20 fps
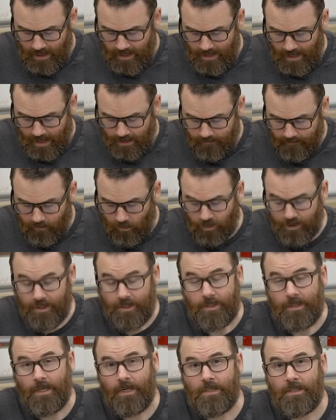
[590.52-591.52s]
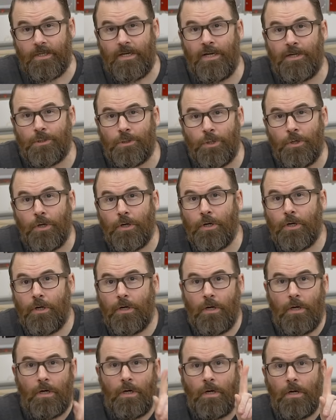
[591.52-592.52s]
9.46, it took
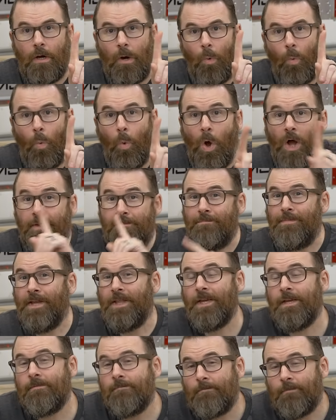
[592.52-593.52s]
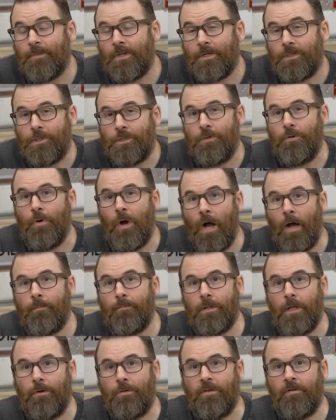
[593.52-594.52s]
one minute to
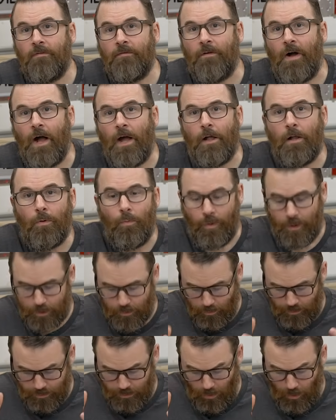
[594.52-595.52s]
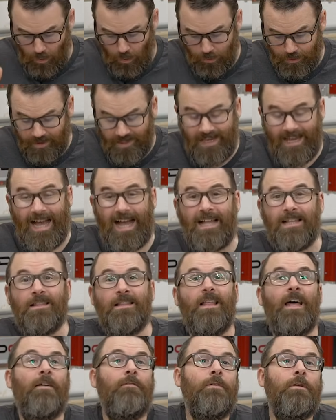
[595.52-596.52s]
upload the file, which was only
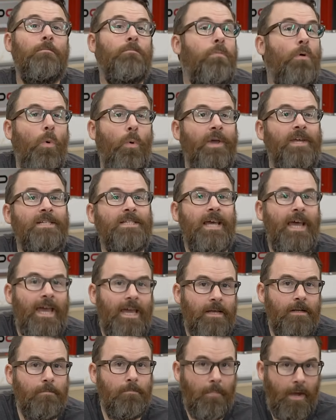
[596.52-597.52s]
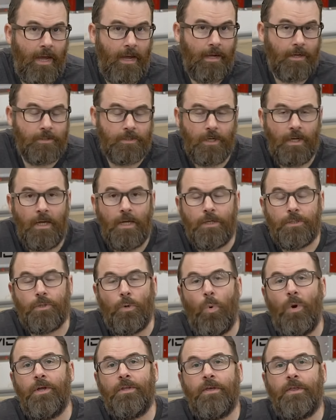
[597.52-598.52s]
11.8 megs.
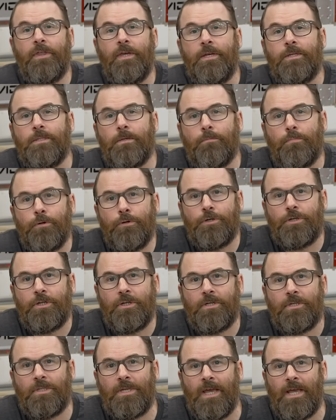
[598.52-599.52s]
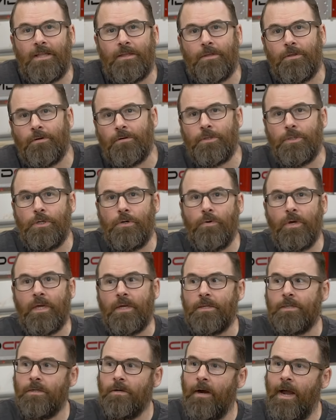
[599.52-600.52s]
So one of the things that Prusa is saying that they're
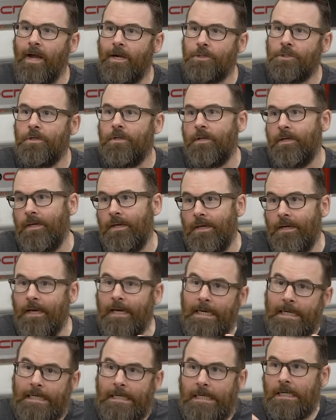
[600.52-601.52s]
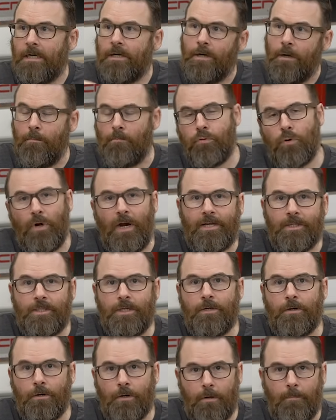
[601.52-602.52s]
doing is they're actually
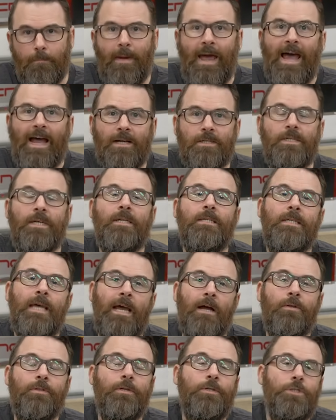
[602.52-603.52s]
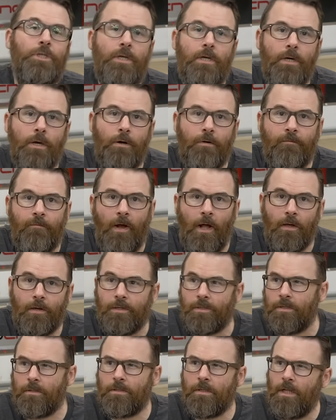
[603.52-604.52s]
compressing or compacting down the G-code file
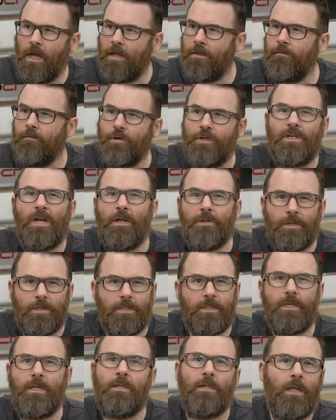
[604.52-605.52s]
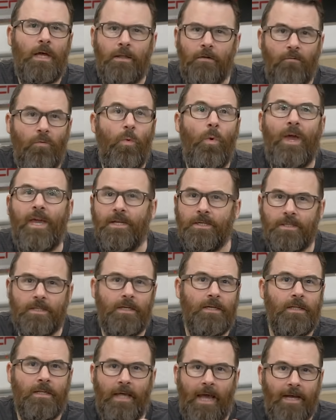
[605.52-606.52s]
because there's a lot of redundancy and a lot of waste
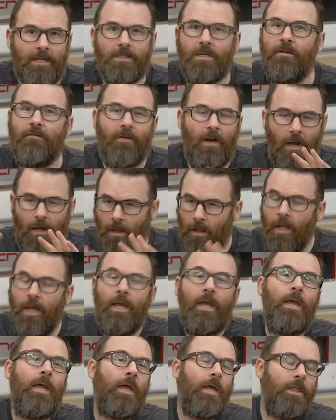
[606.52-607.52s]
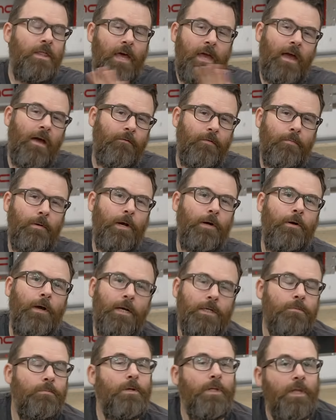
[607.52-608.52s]
in an ASCII file. They have a better
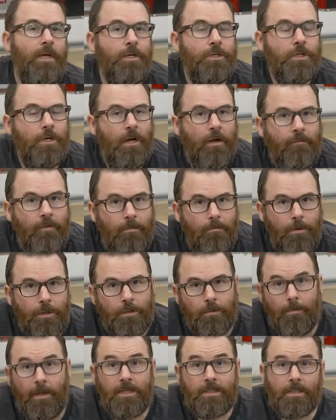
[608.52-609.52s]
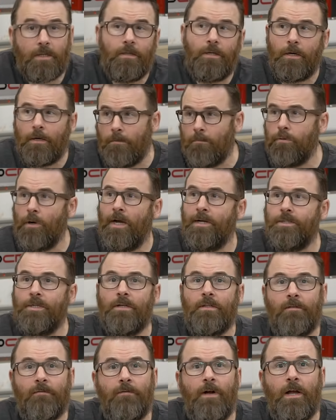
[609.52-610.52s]
explanation of it, but they're basically
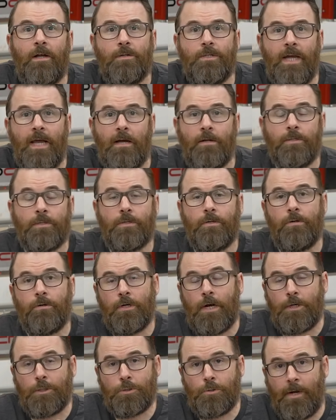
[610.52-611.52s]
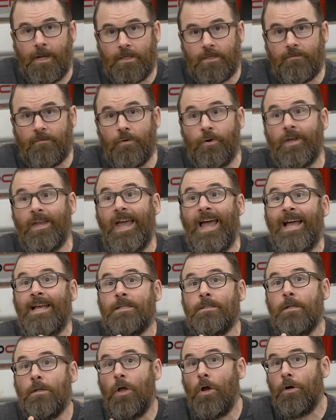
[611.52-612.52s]
compressing the file down so you're not transferring
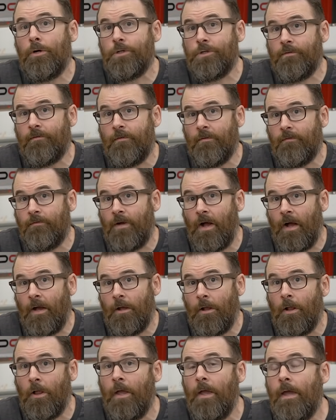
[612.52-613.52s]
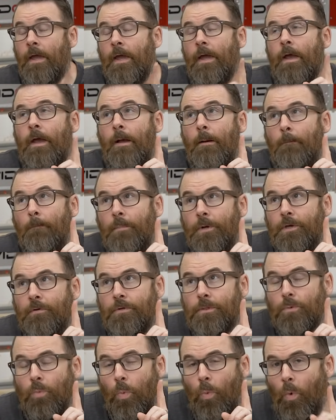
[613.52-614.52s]
as large of a file, but it
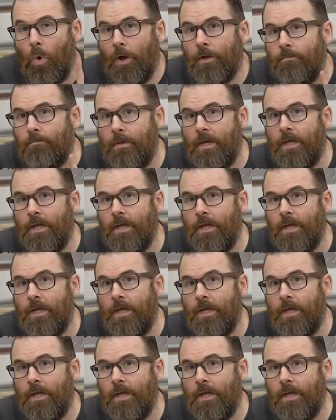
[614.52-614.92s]
was one